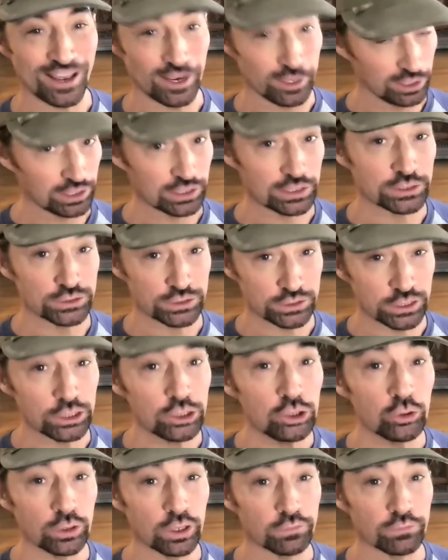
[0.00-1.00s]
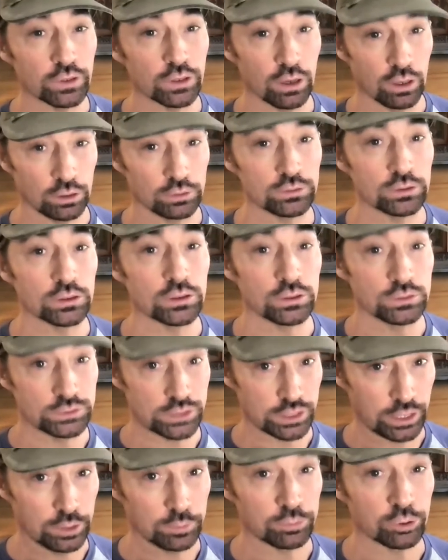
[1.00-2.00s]
I'm going to continue giving
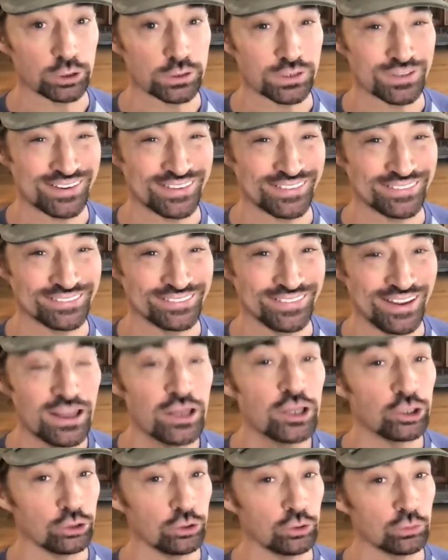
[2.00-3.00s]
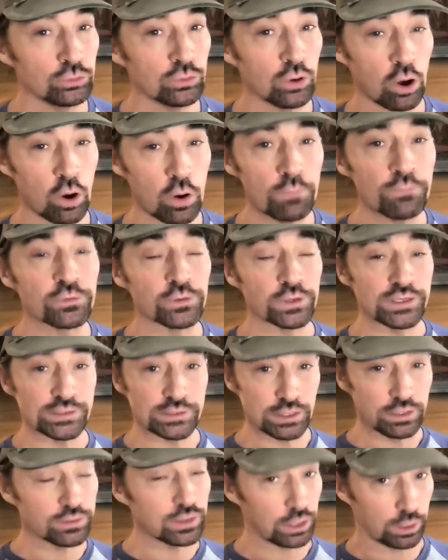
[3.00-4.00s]
110%. You hopefully
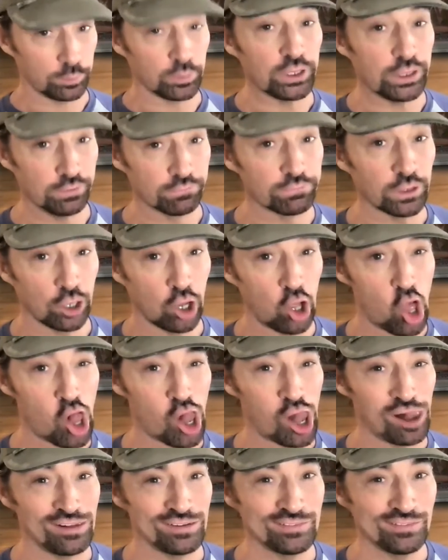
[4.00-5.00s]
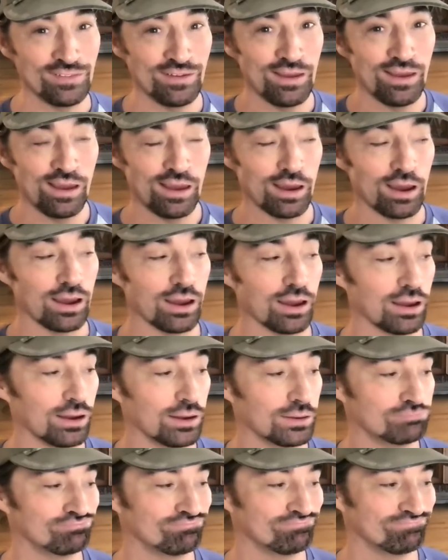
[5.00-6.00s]
see that I'm giving all.
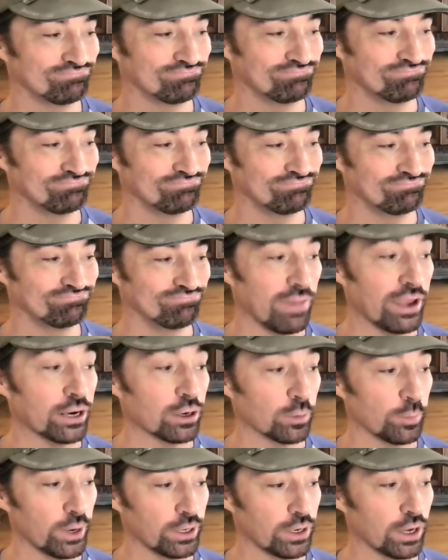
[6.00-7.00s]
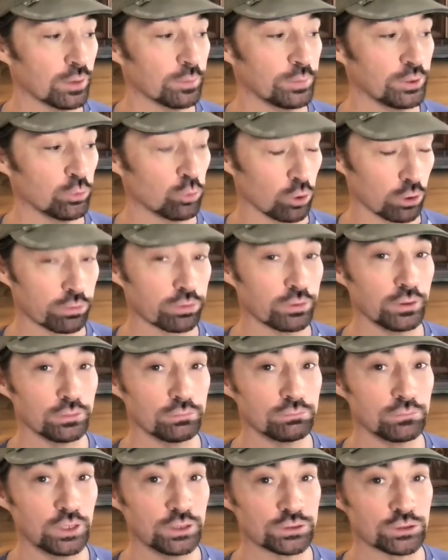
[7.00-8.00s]
Uh, may or may not be worth it
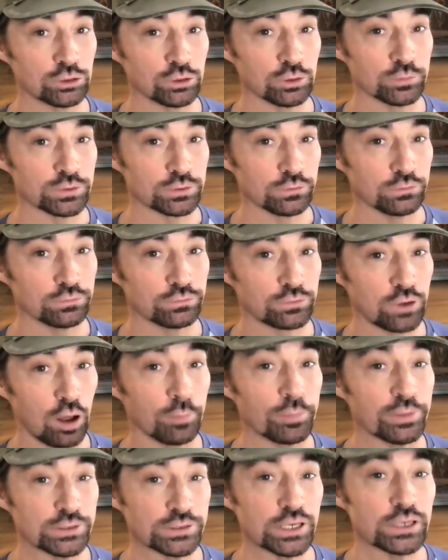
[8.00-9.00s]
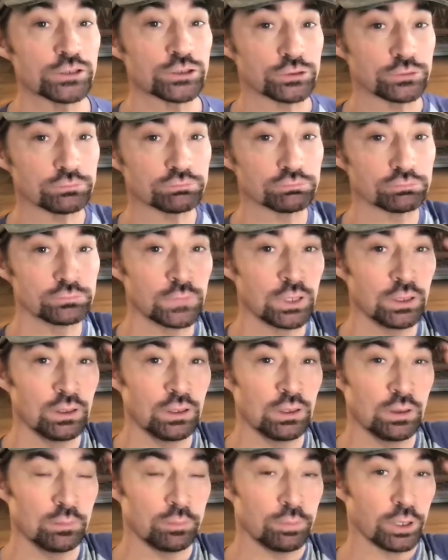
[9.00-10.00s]
in terms of compensation,
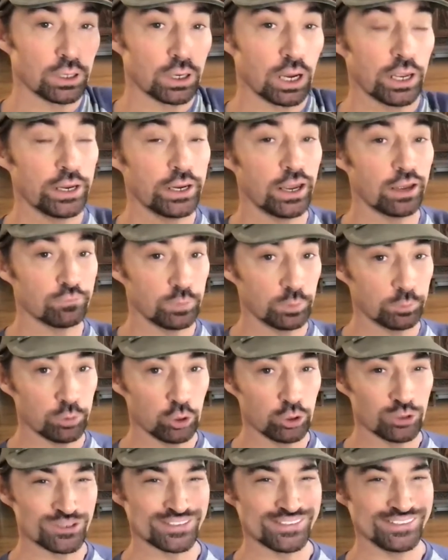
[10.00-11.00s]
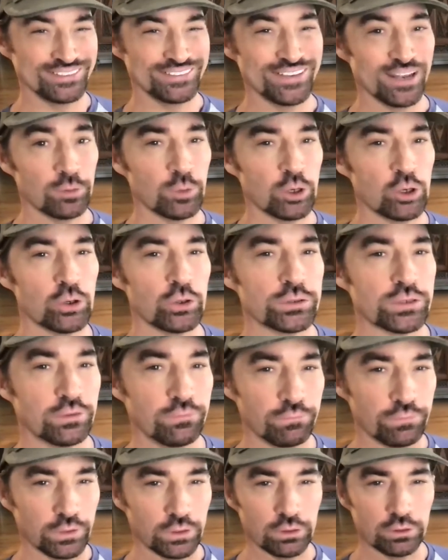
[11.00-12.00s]
but I have been posting demos
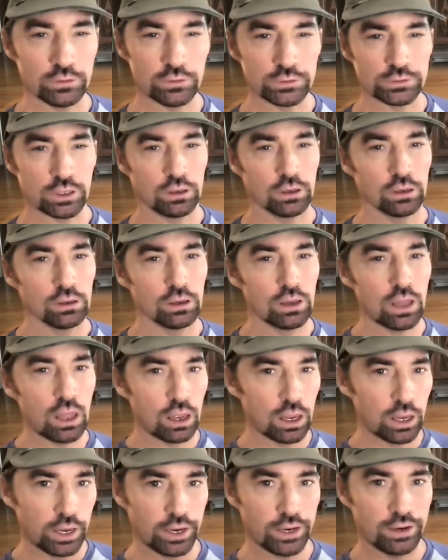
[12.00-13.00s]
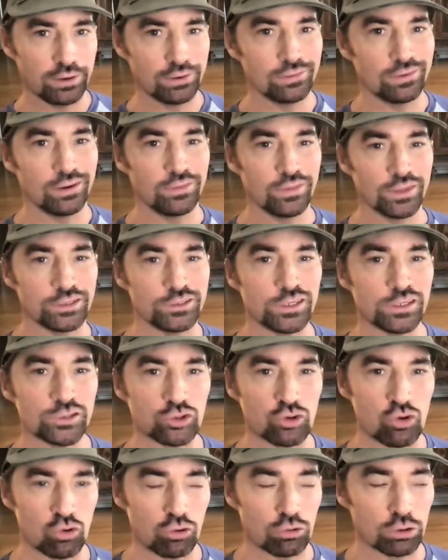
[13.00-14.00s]
and videos online in the
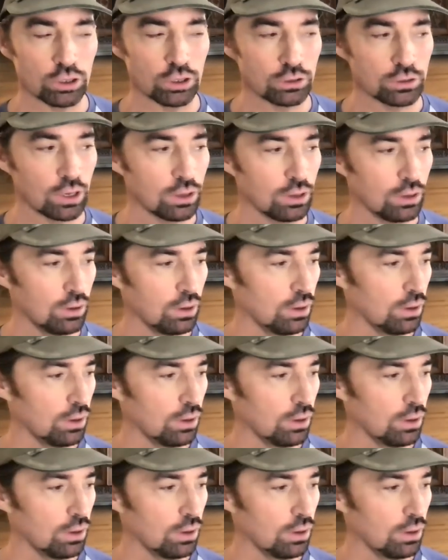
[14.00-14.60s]
Discord.